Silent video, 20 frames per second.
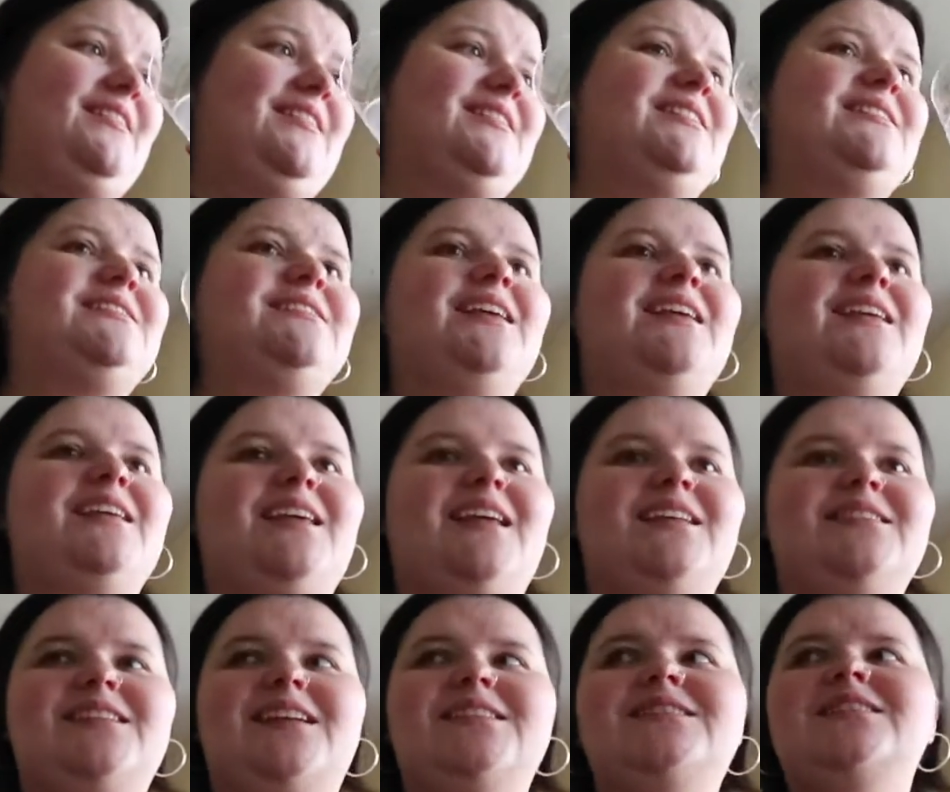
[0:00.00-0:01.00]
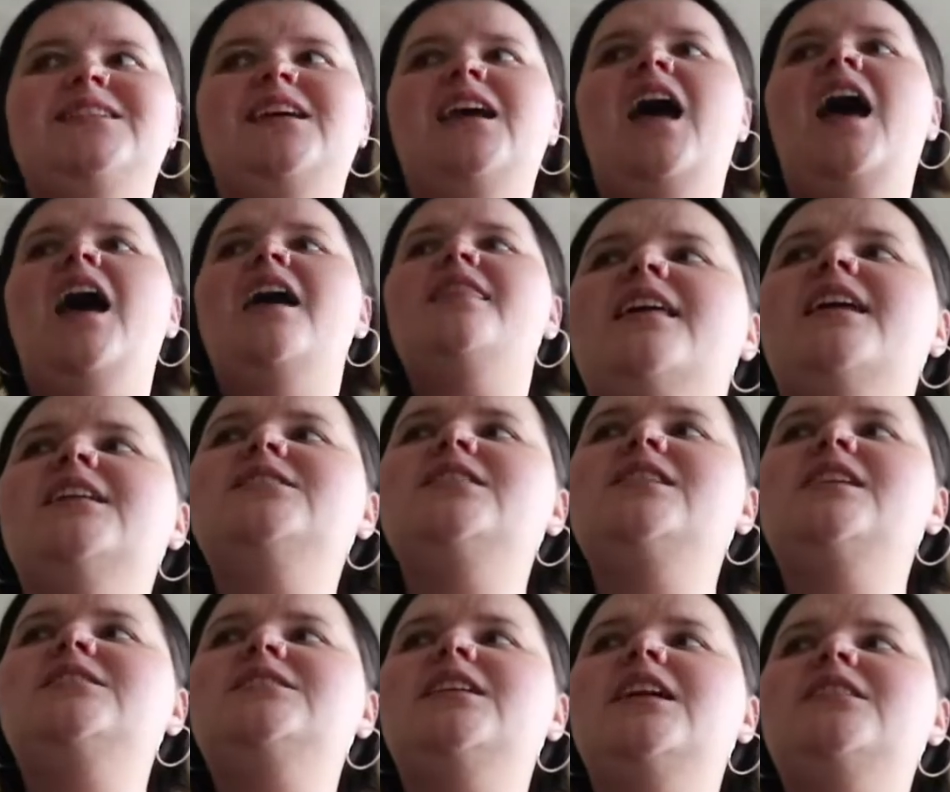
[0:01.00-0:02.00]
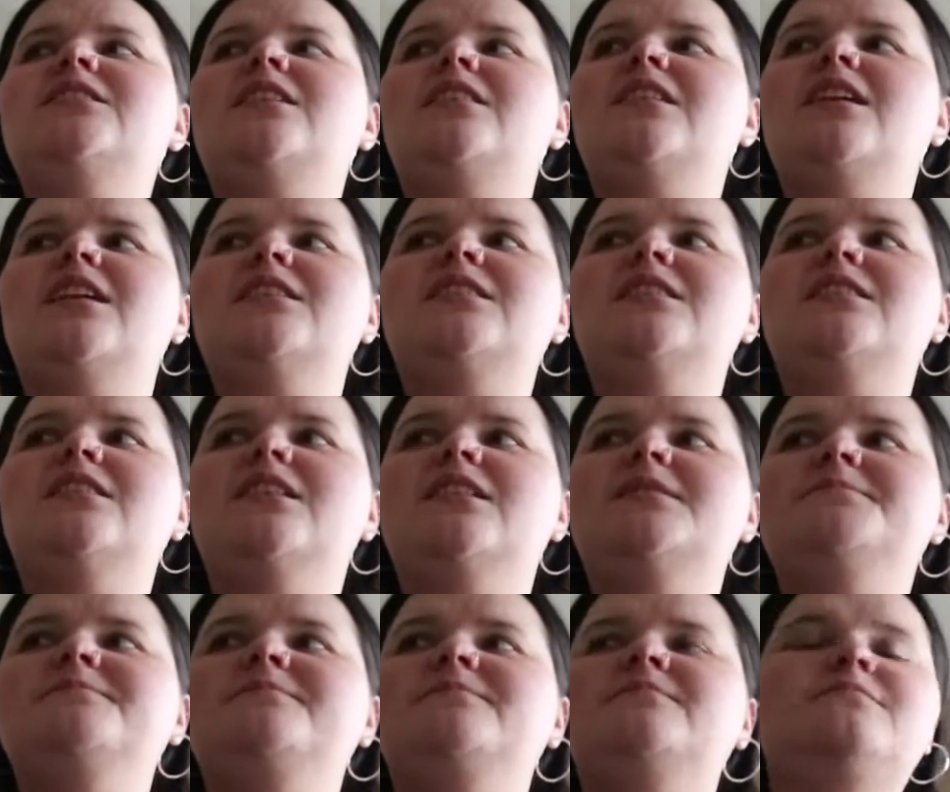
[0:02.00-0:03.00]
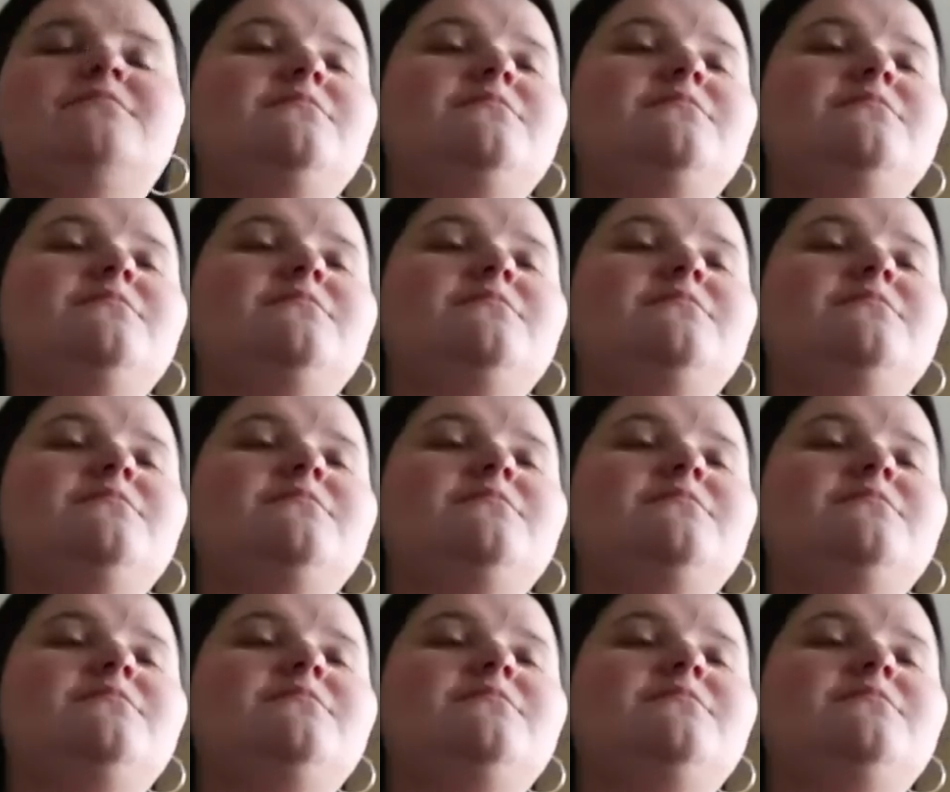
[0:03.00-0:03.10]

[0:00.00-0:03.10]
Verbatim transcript: I didn't take it yet. I, I think I took it yesterday. I don't think I did, though.